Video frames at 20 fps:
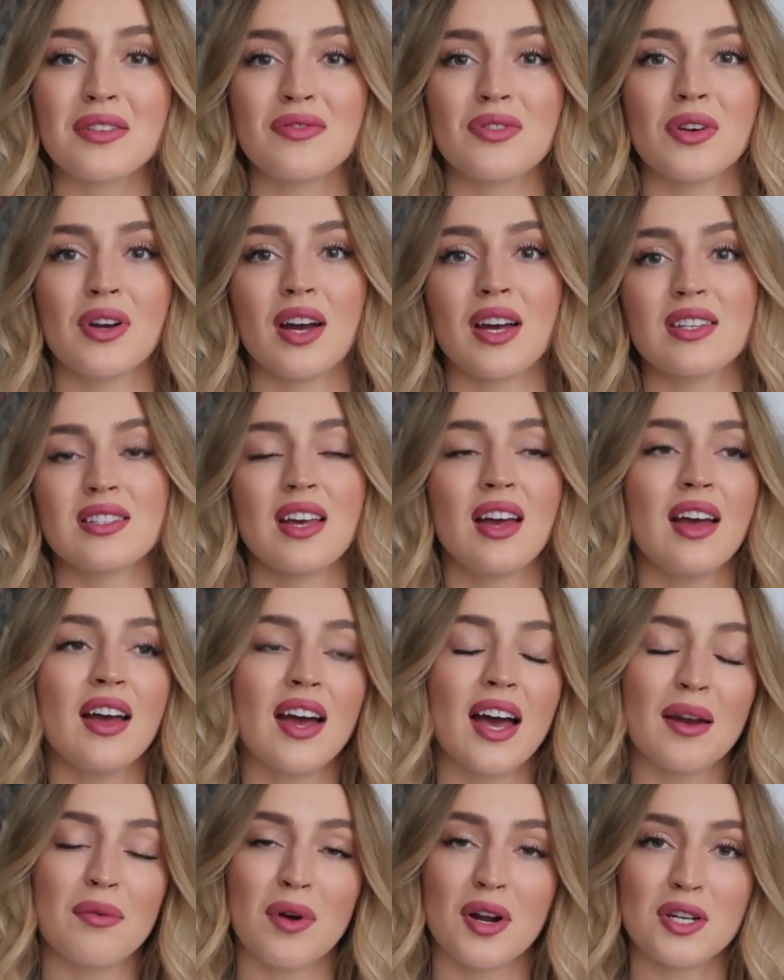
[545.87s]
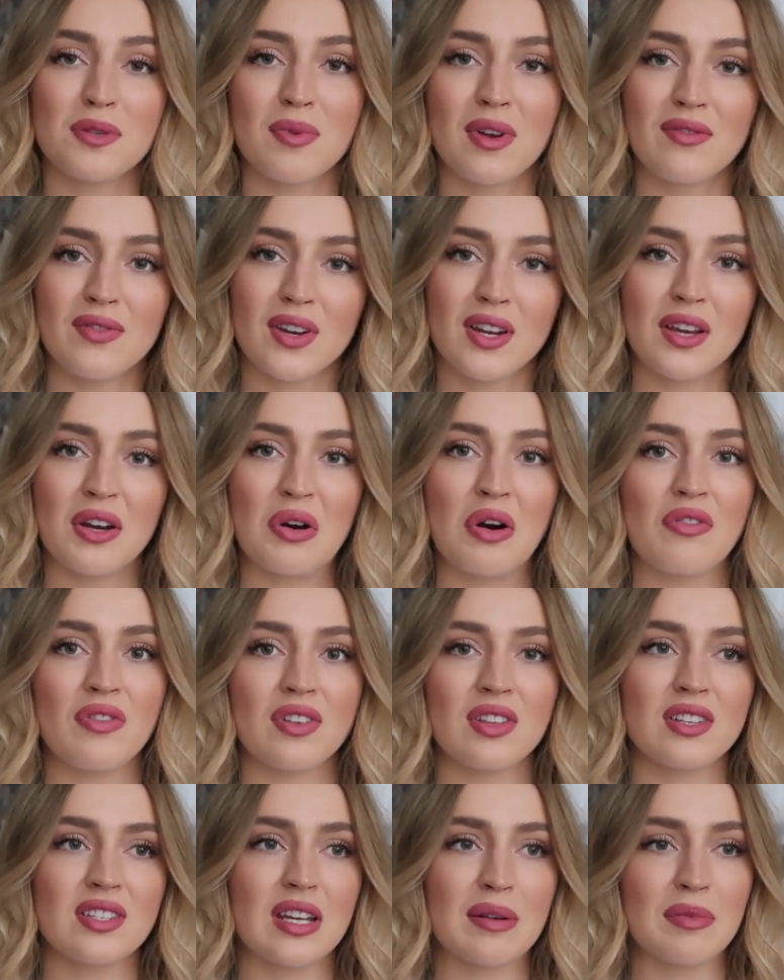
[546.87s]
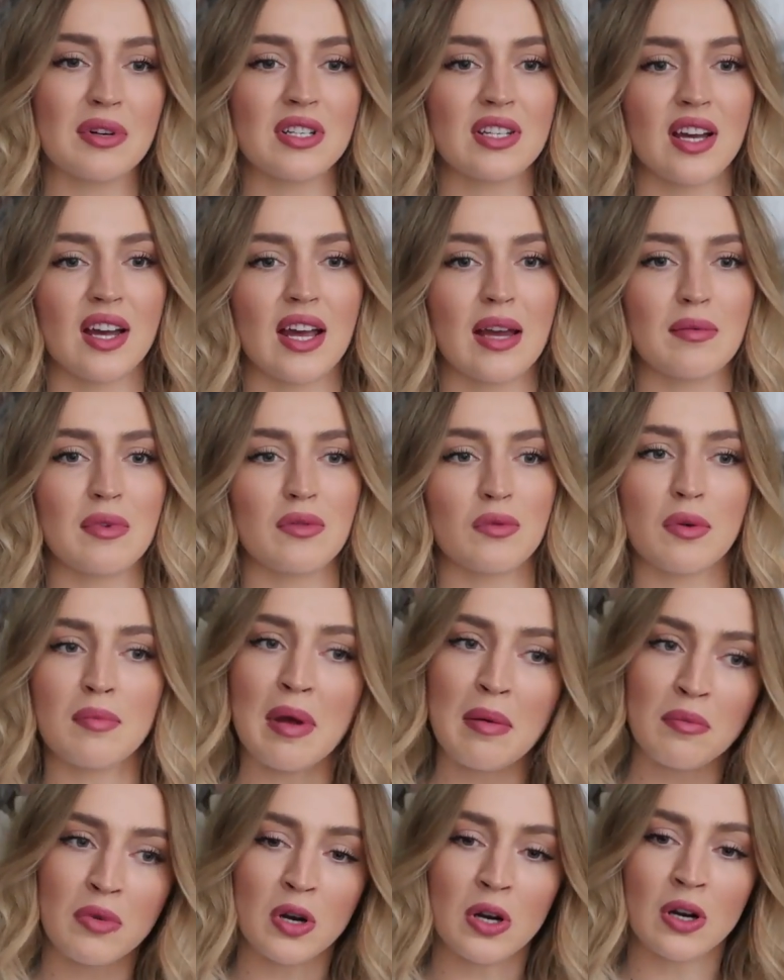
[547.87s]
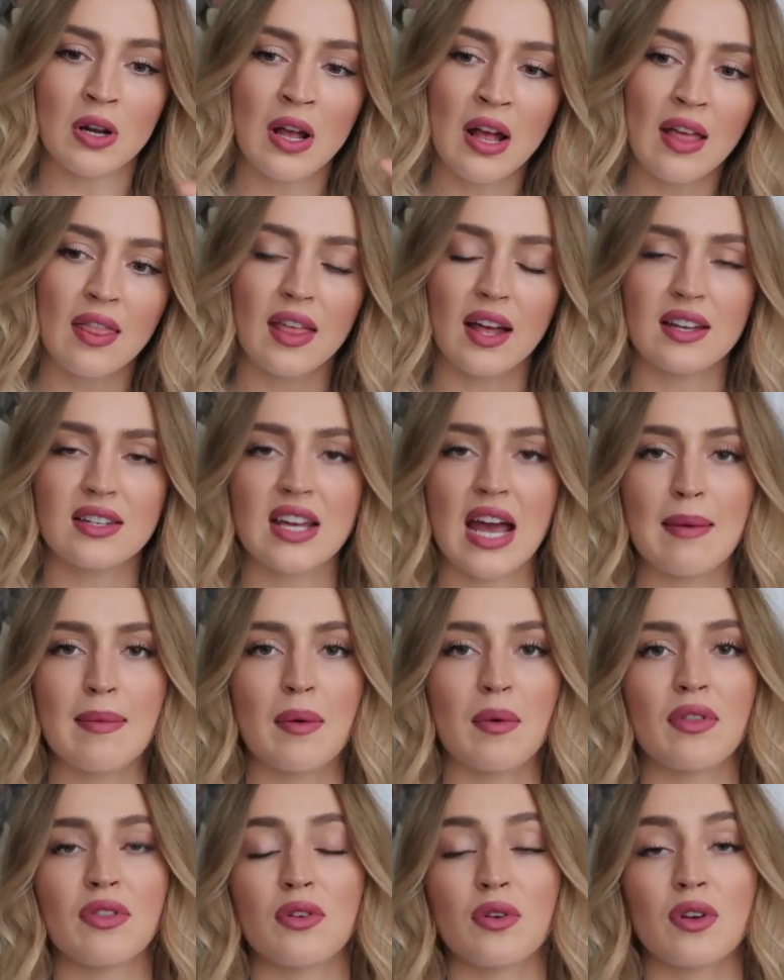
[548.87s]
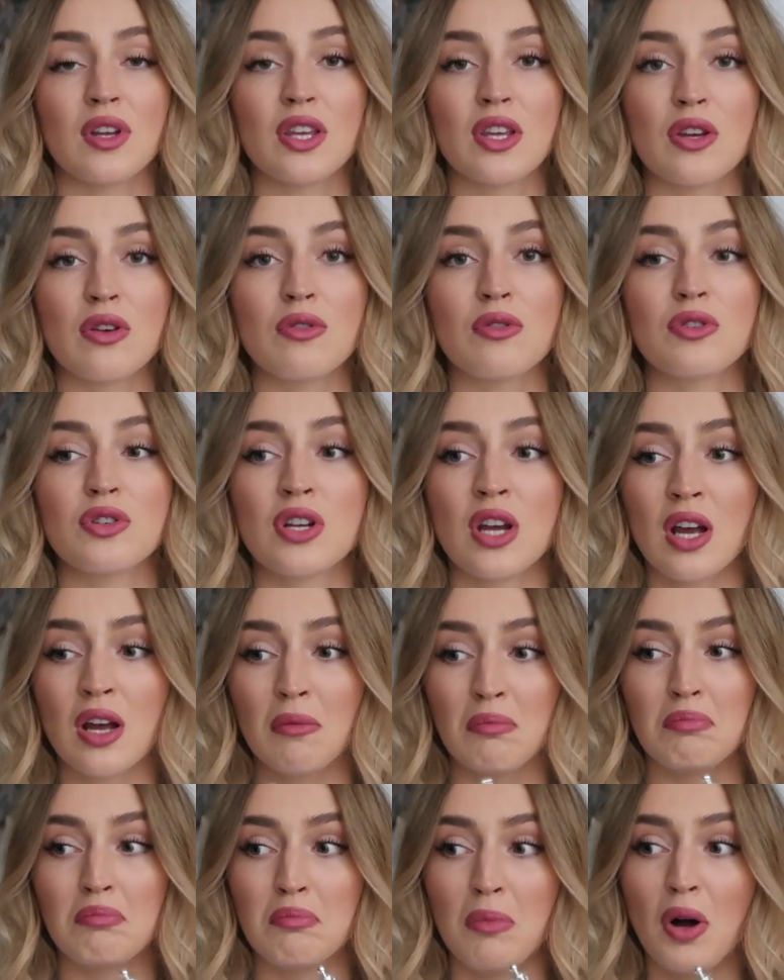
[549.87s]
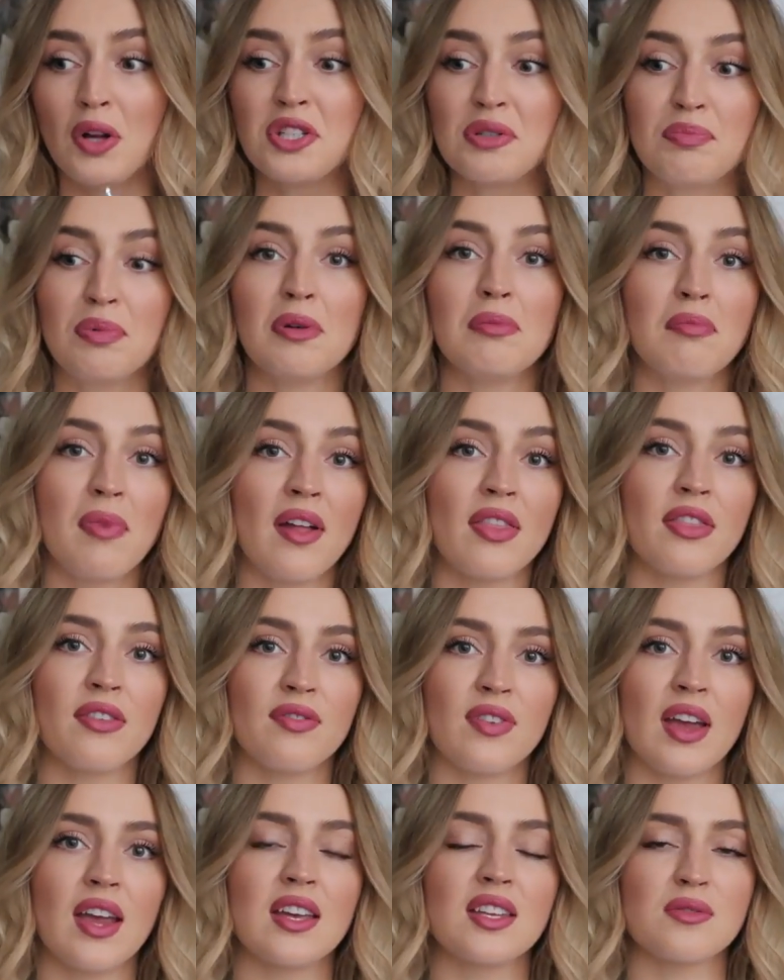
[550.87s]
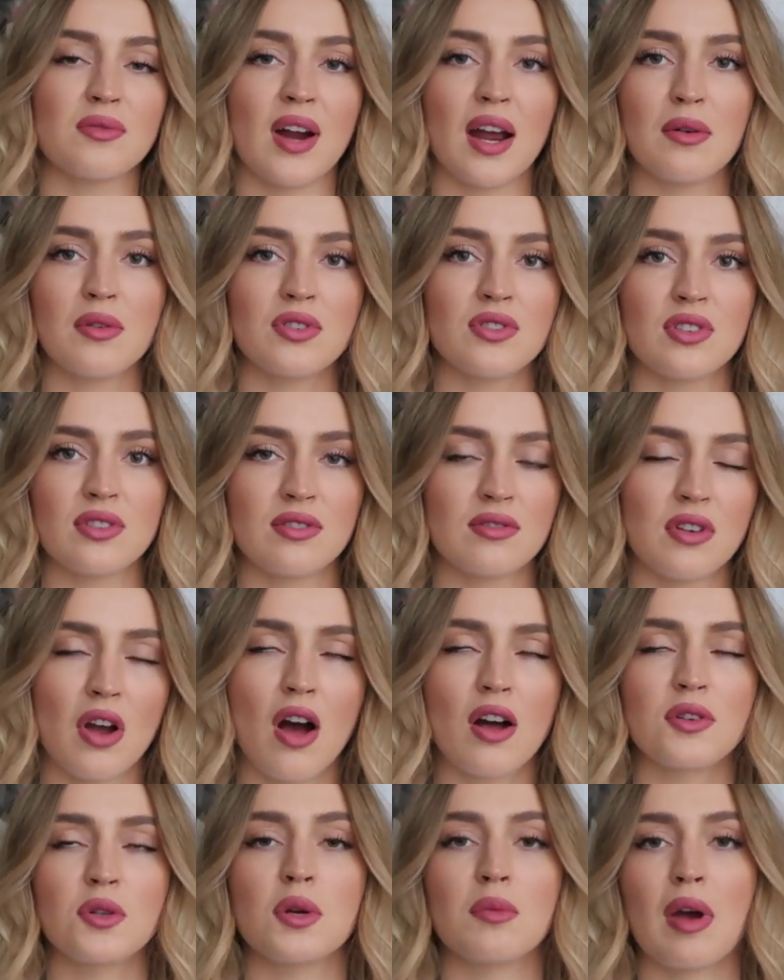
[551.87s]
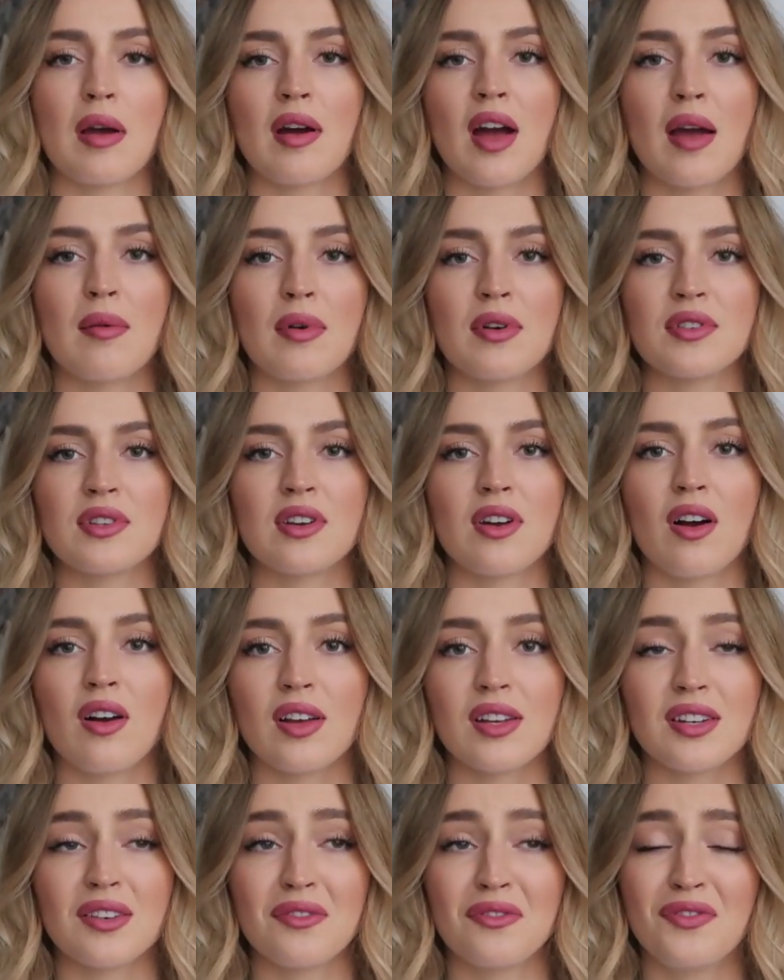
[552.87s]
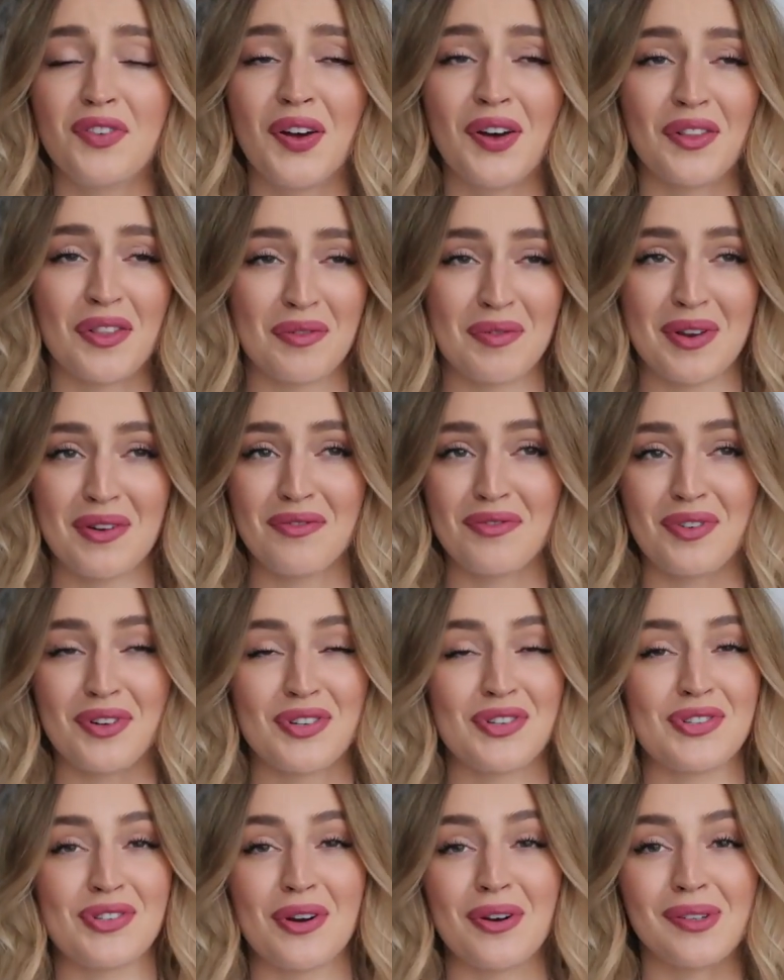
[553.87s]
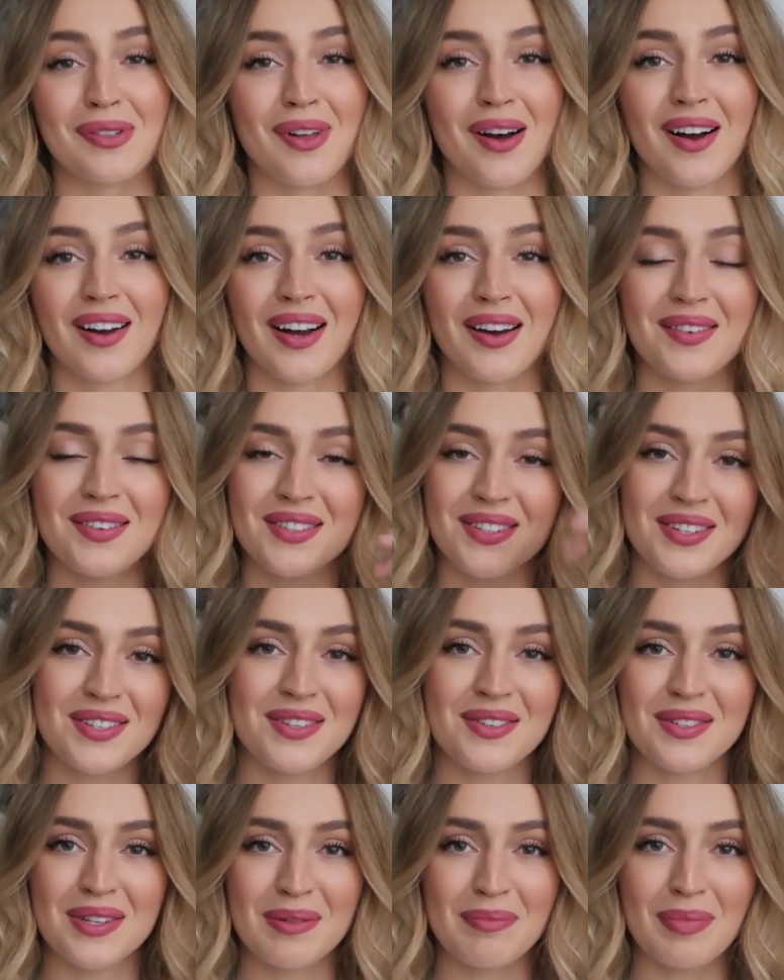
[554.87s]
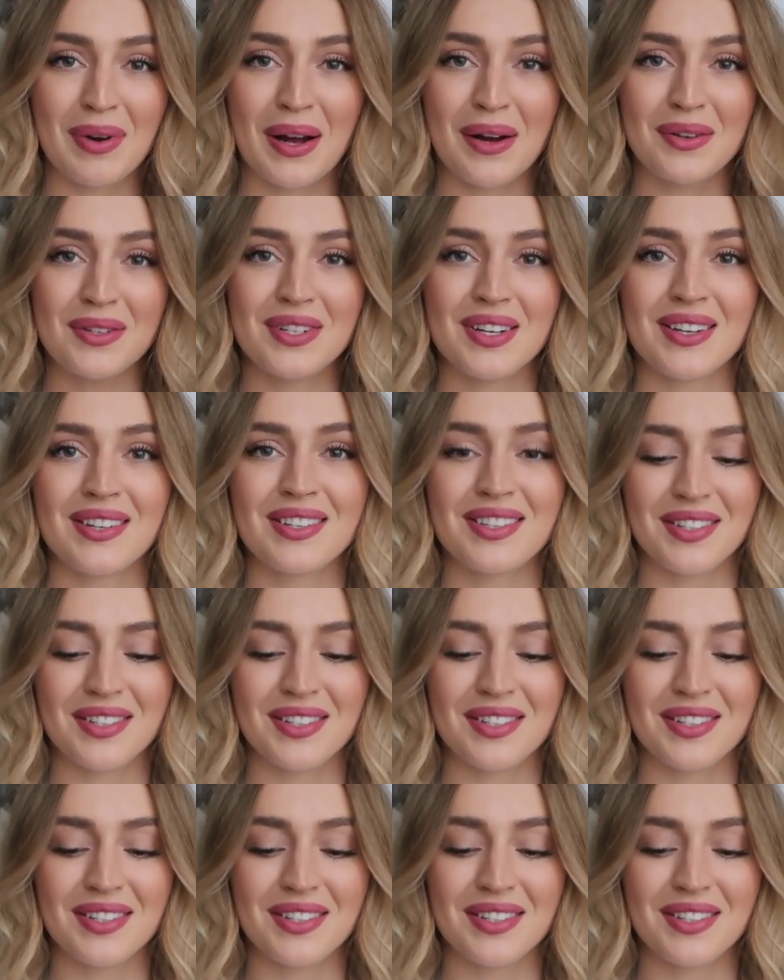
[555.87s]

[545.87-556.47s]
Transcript: If you guys had watched my video over the summertime and remember that time I went through a huge multiple month phase where I was just not doing my eyebrows at all. I didn't fill them in for so long. I was just using brow gel.